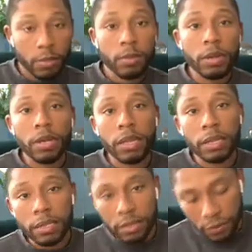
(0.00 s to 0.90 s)
But again,
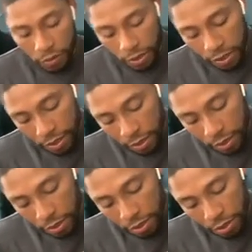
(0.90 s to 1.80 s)
this is a really
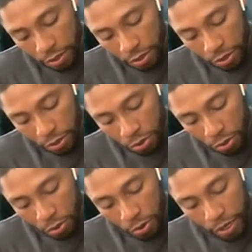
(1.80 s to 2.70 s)

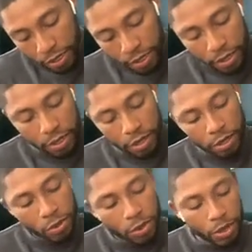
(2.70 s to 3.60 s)
quick
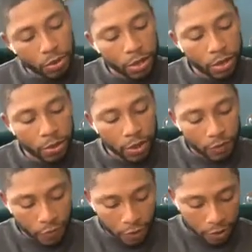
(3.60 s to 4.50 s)

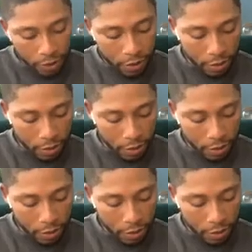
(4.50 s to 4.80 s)
version